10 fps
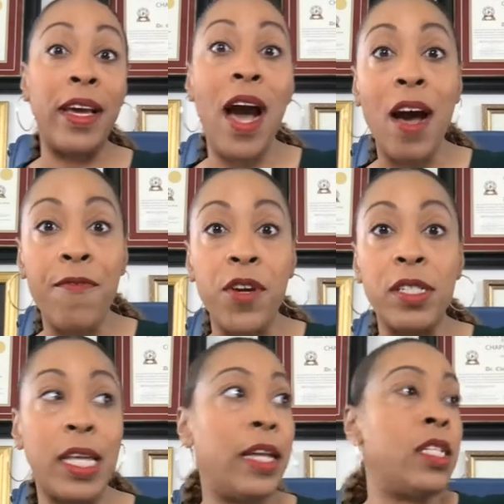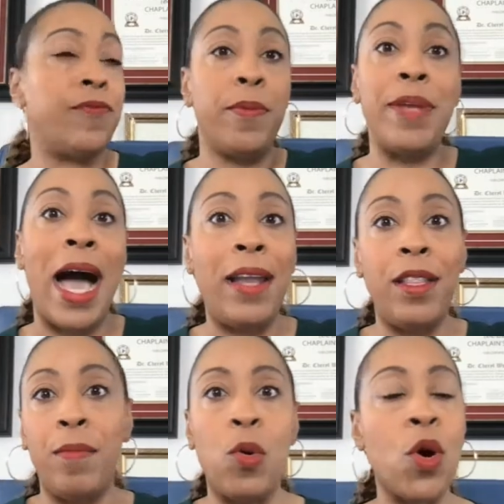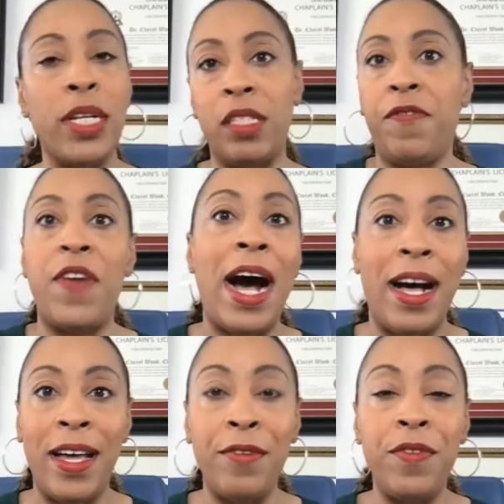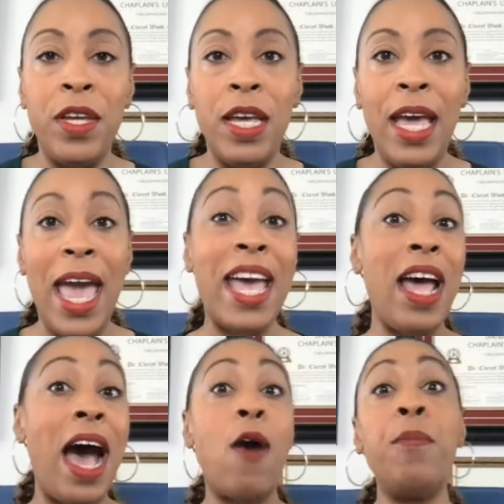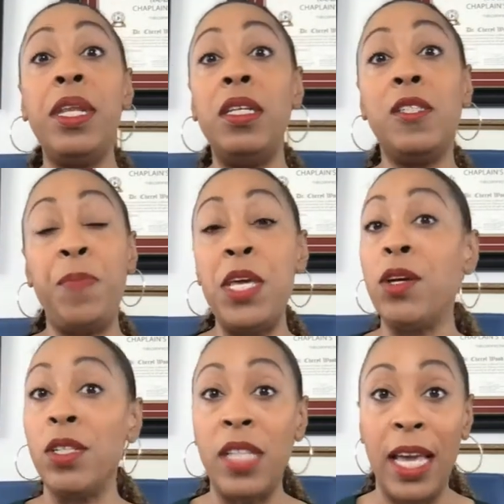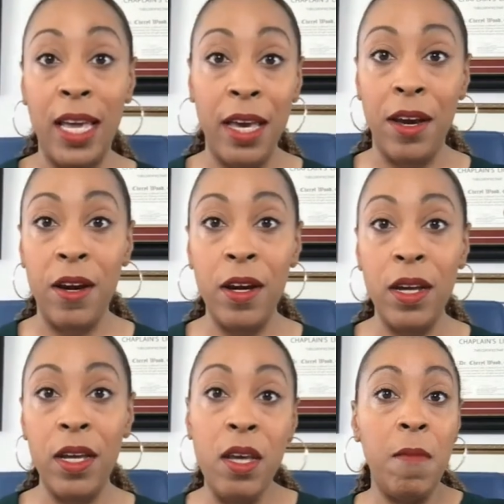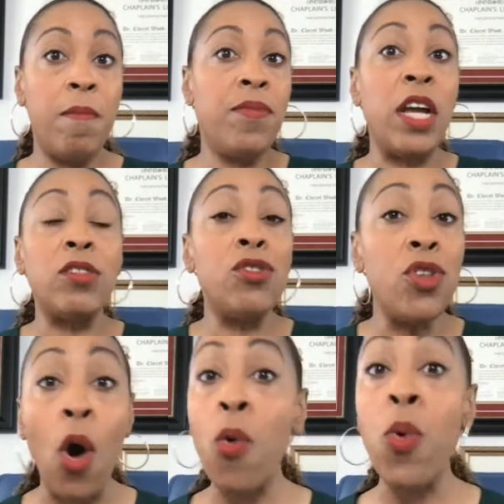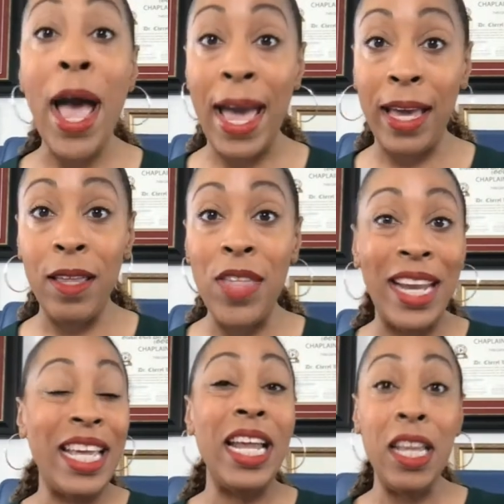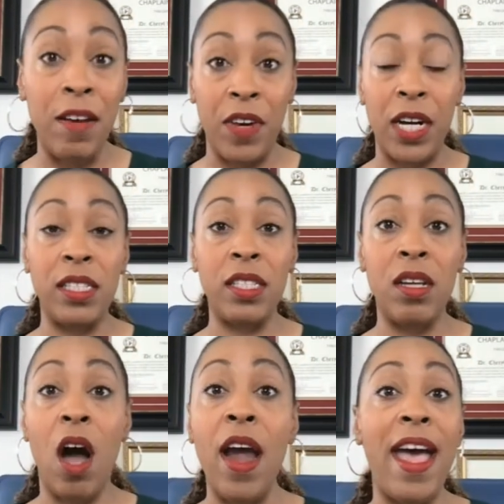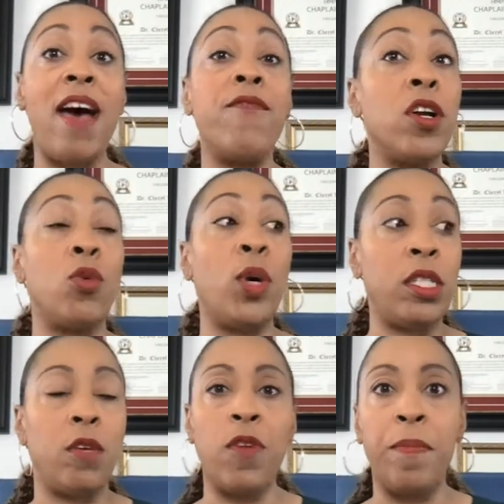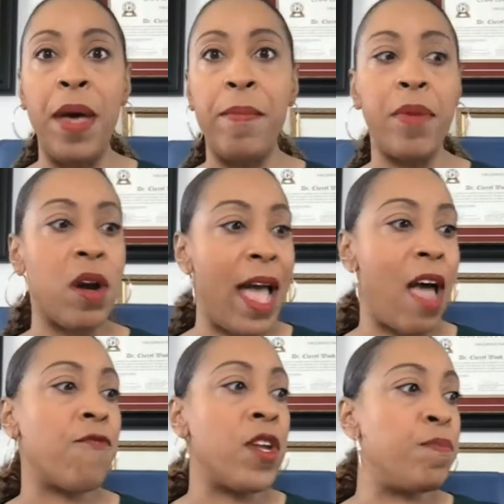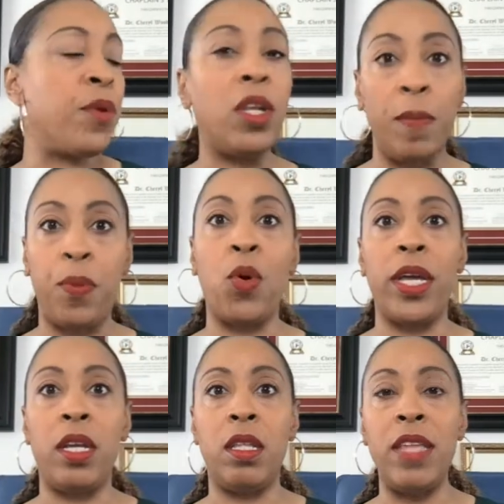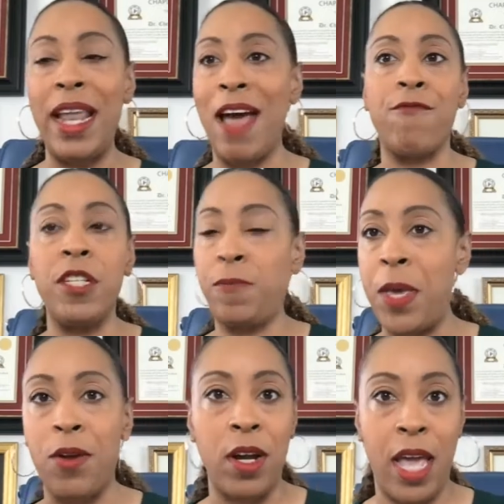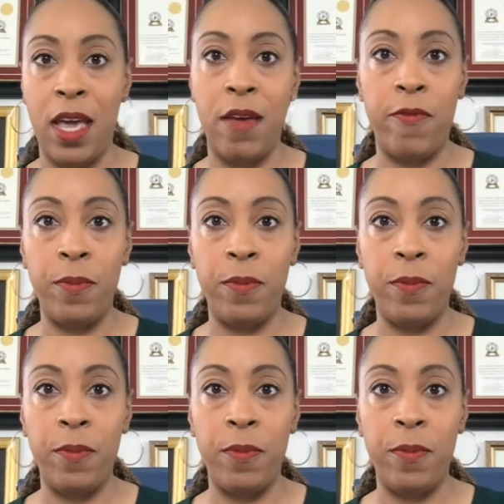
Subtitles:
conference and it's from 9 in the morning to 5, and how many speakers they hear. There's no way that any of us are ever going to remember every bullet point that every speaker gave.